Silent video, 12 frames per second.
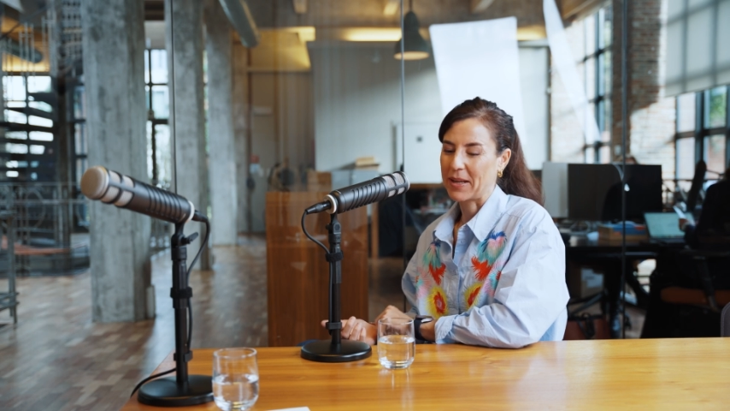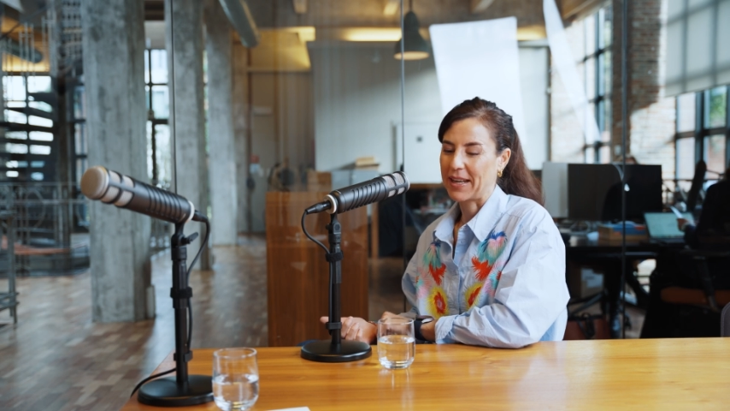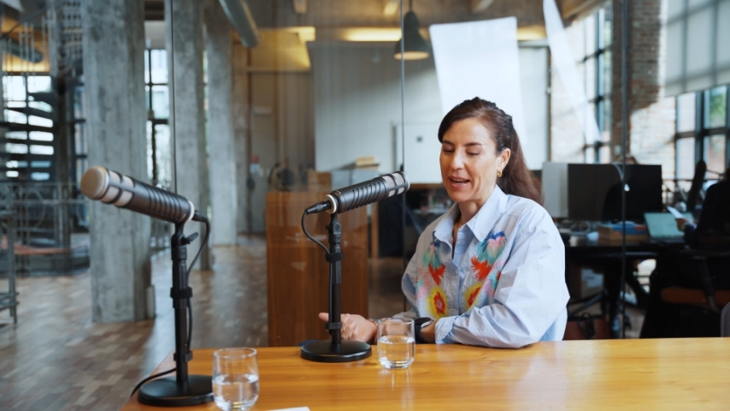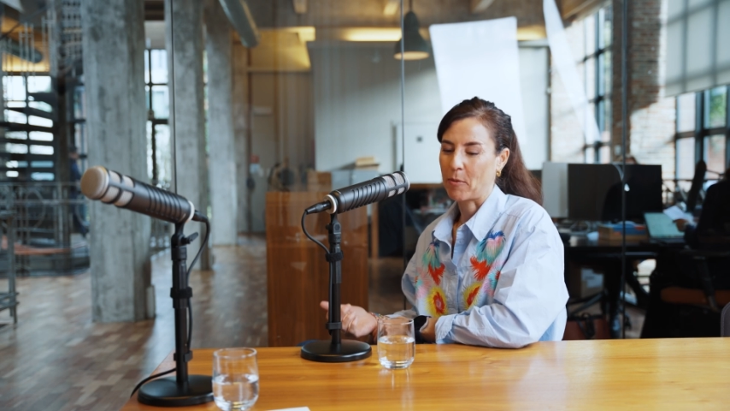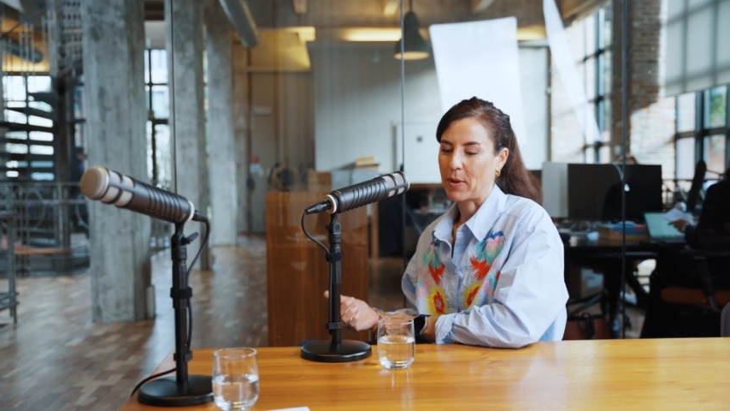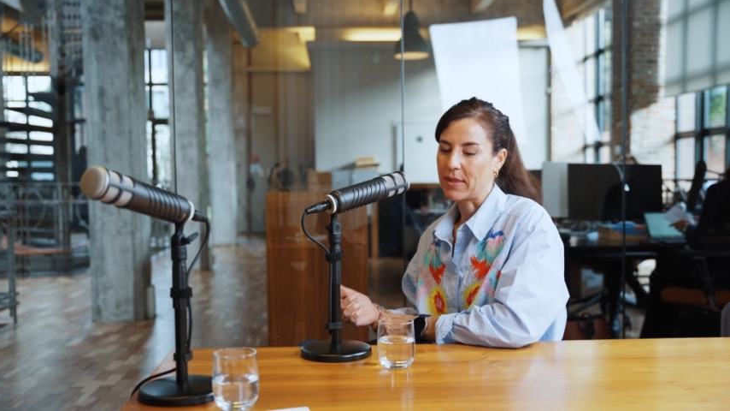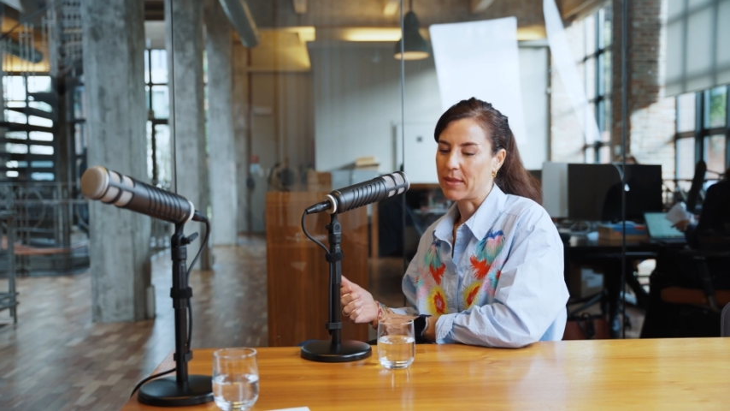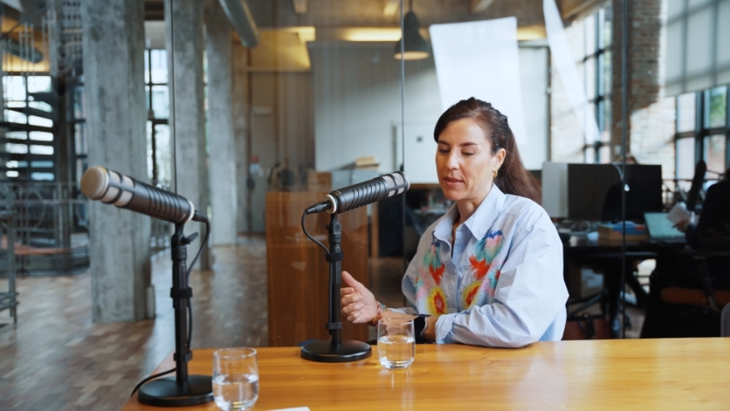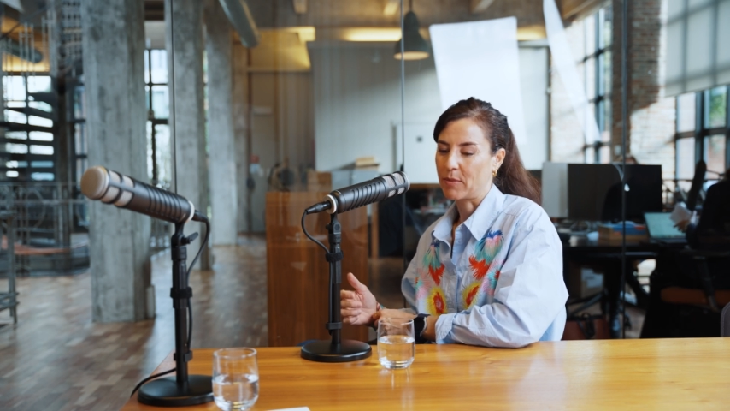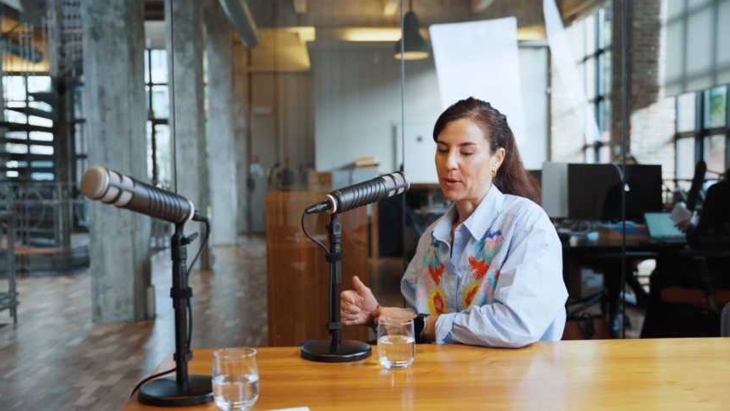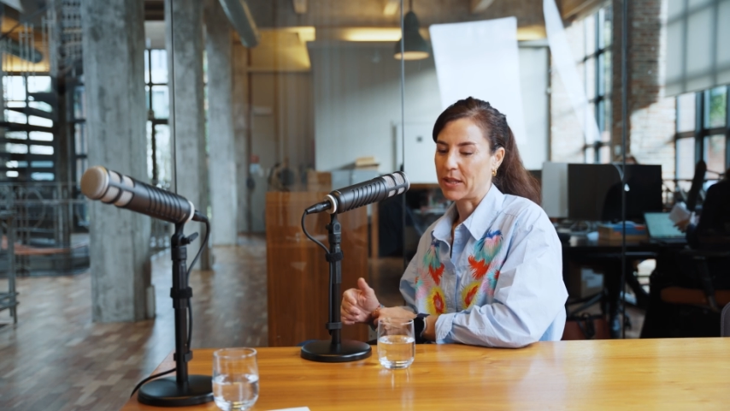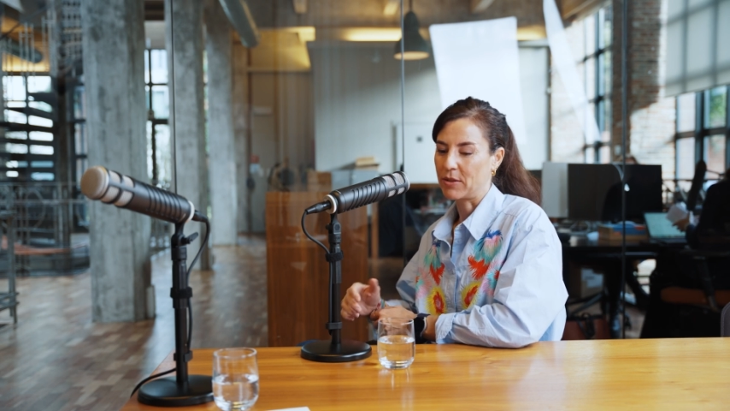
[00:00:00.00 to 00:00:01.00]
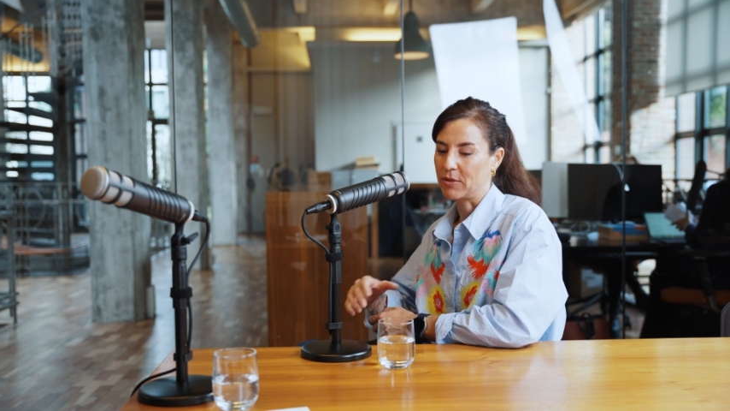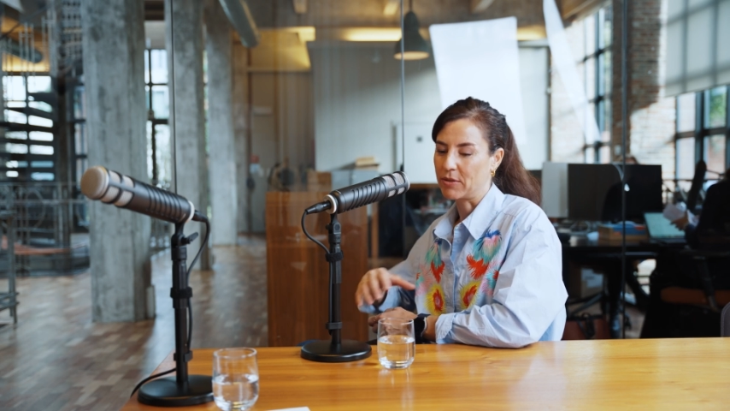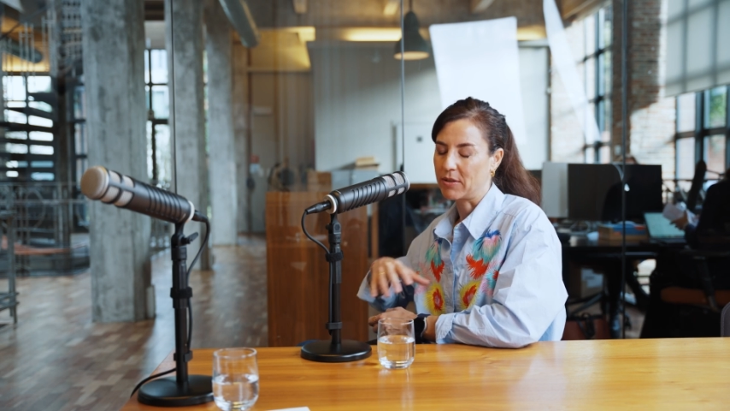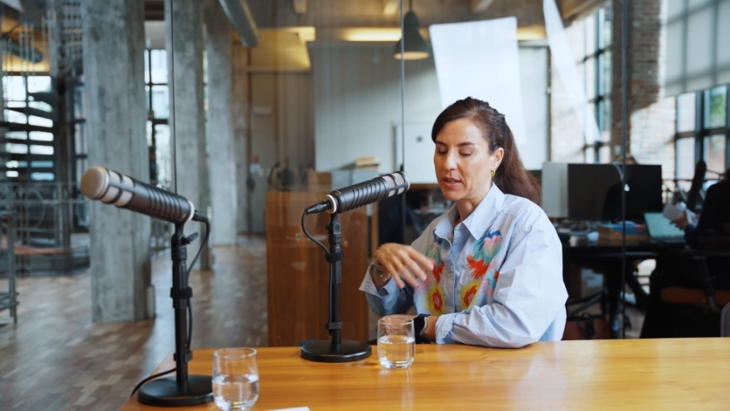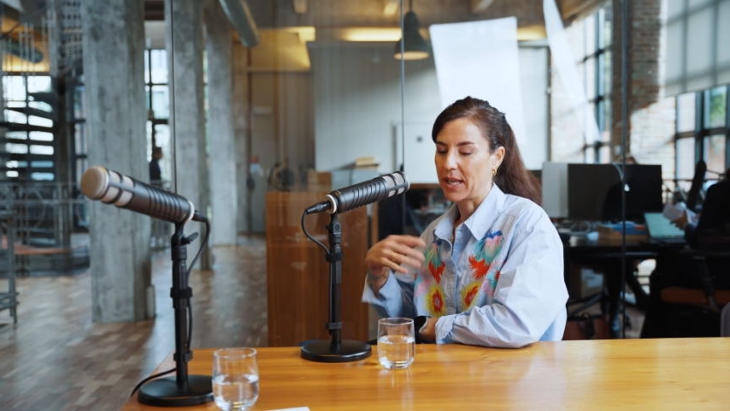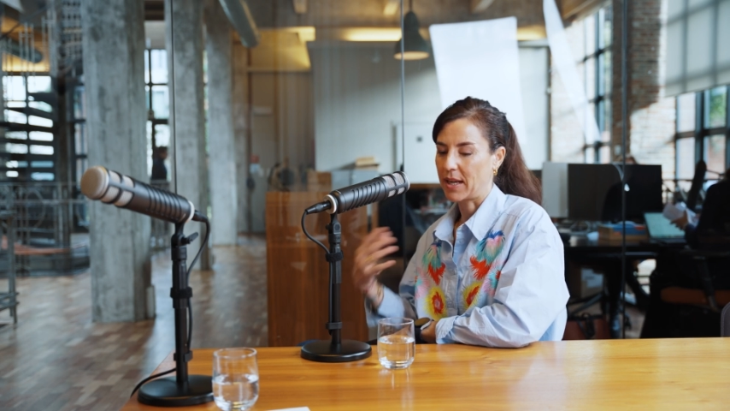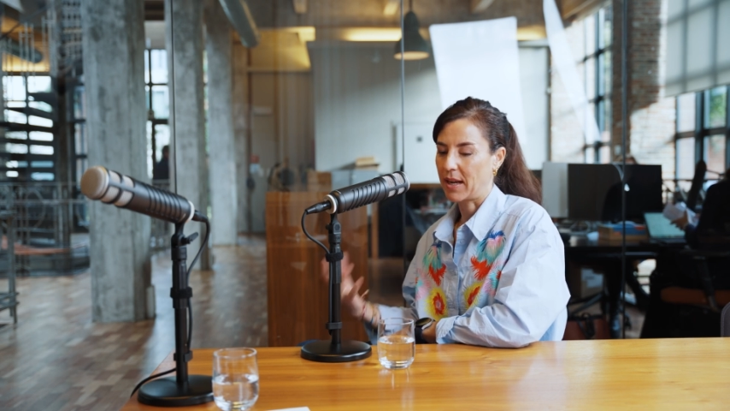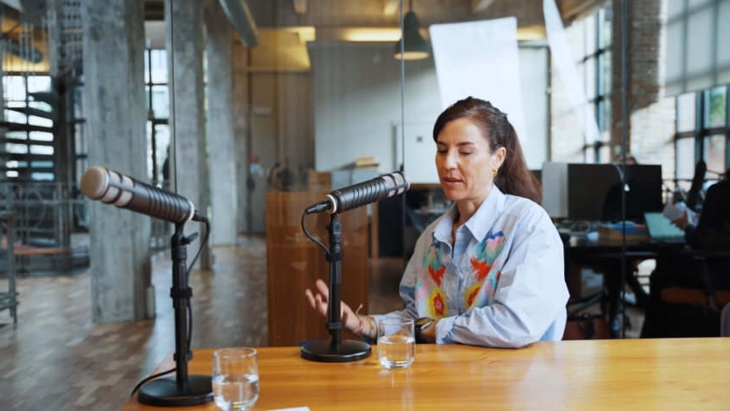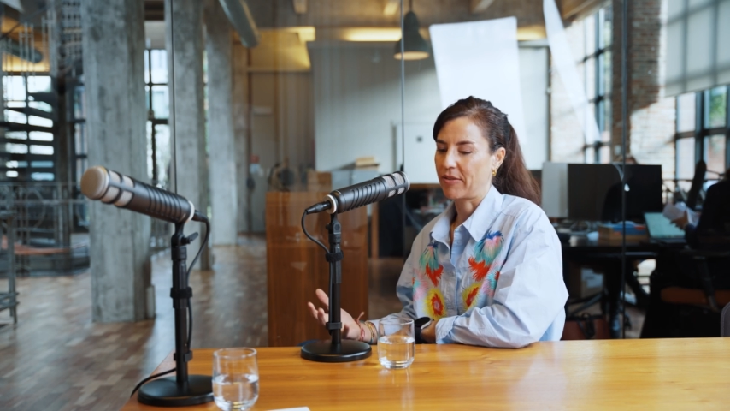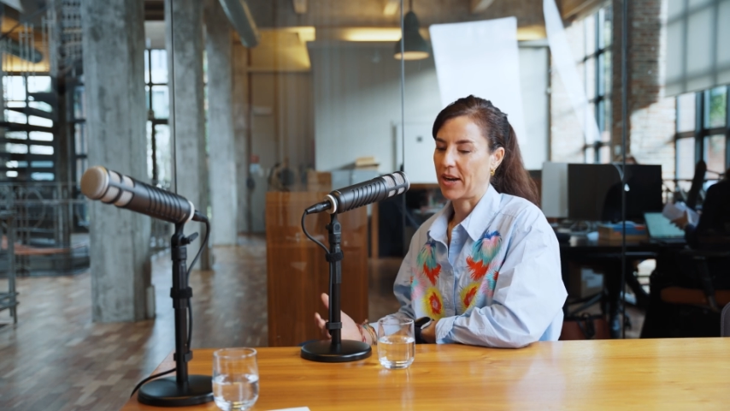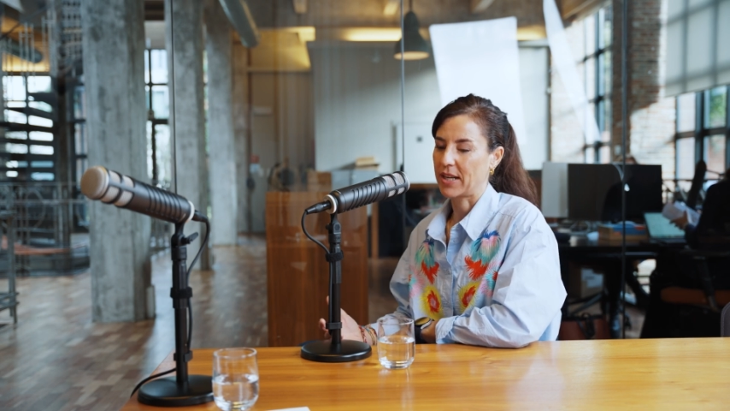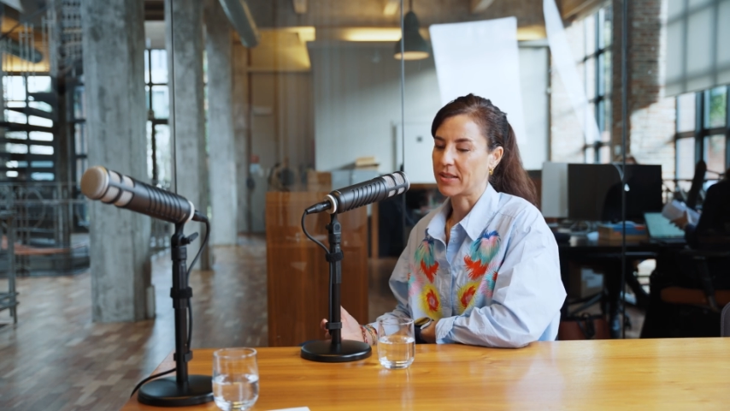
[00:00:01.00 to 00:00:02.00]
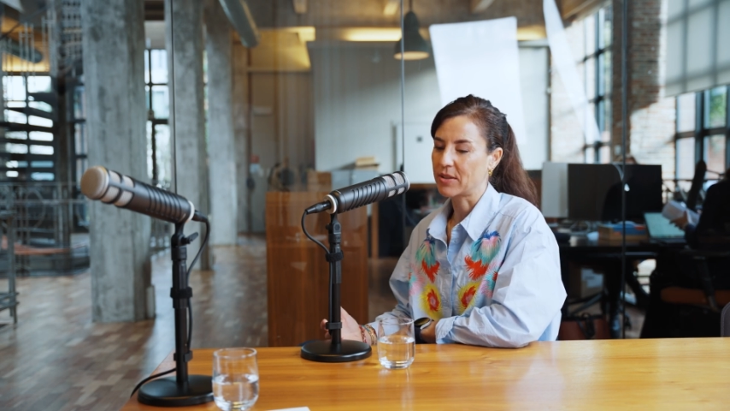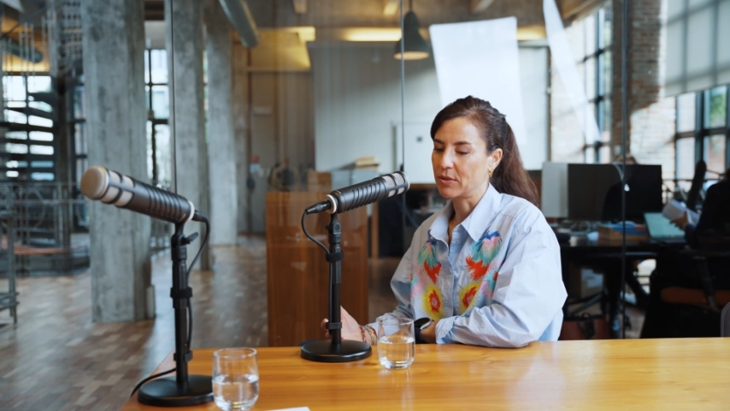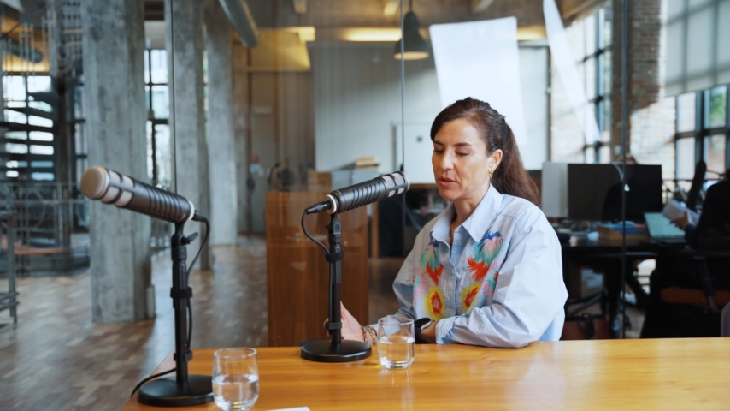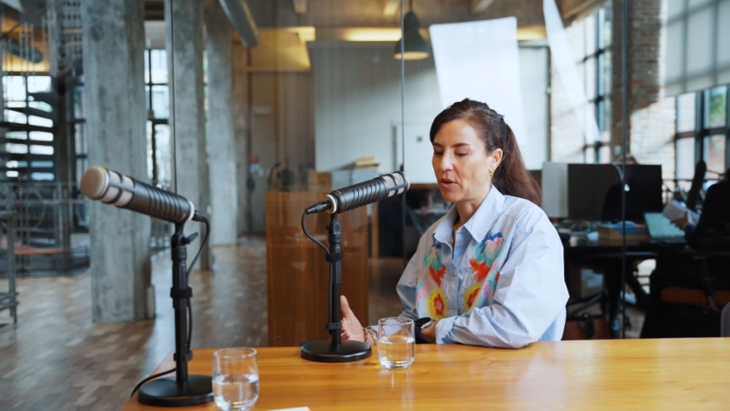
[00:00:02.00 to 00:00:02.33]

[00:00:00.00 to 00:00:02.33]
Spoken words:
like when you get out of high school,